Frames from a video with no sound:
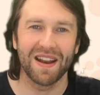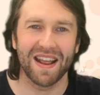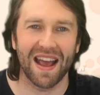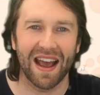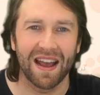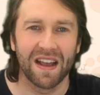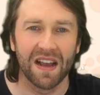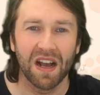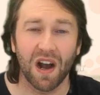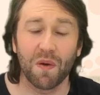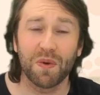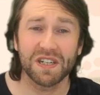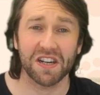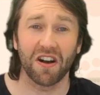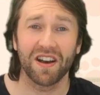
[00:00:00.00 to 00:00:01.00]
midair.
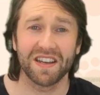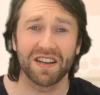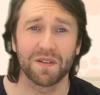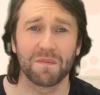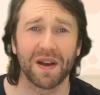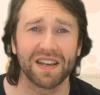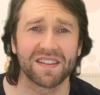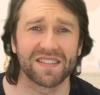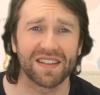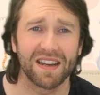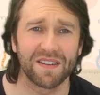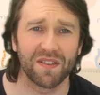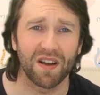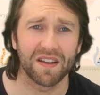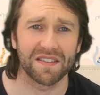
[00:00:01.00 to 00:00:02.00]
I wish I could make a
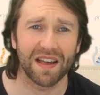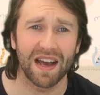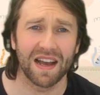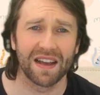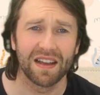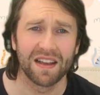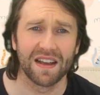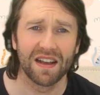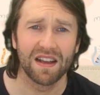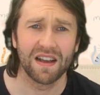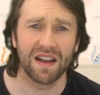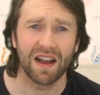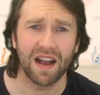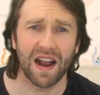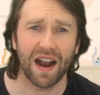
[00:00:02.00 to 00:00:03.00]
save like that.
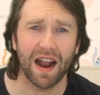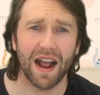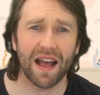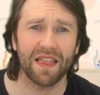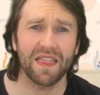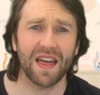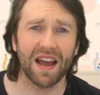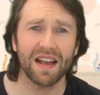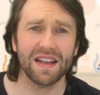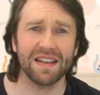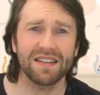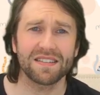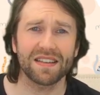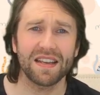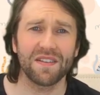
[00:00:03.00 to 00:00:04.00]
And that
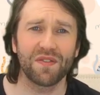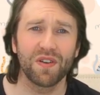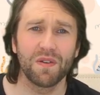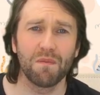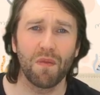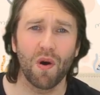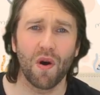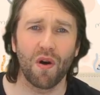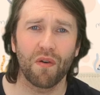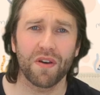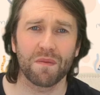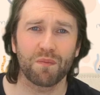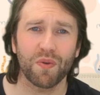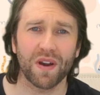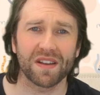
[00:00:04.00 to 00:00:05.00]
is even more
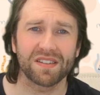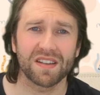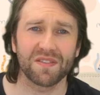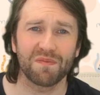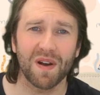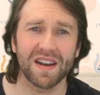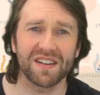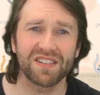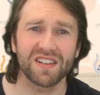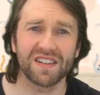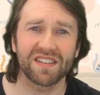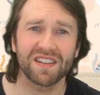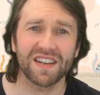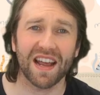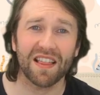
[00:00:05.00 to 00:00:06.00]
impressive, managing
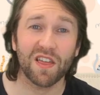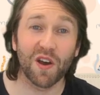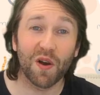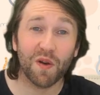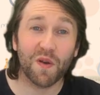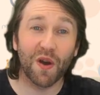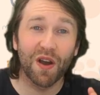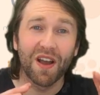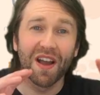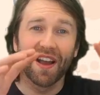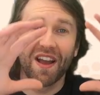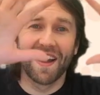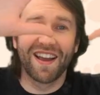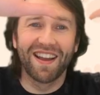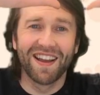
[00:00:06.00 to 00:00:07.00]
to get
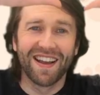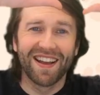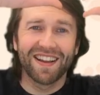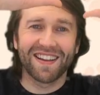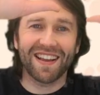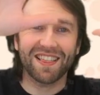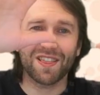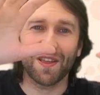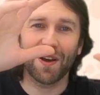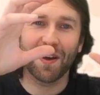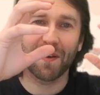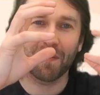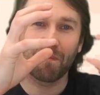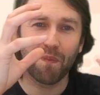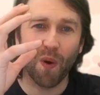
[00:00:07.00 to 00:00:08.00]

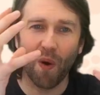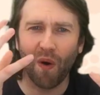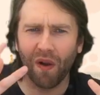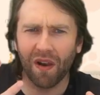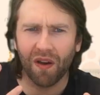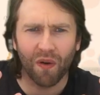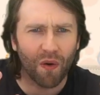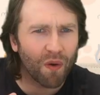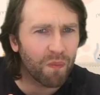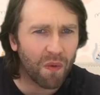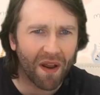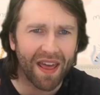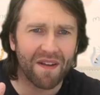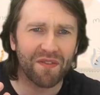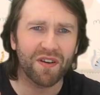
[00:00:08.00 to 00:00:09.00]
the ball or
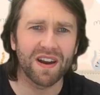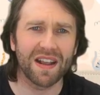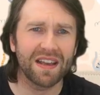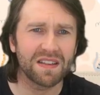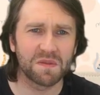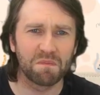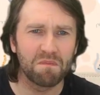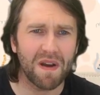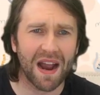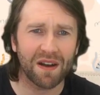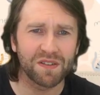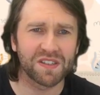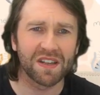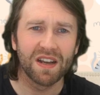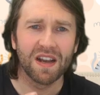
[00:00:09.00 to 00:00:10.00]
whatever it is, mouse,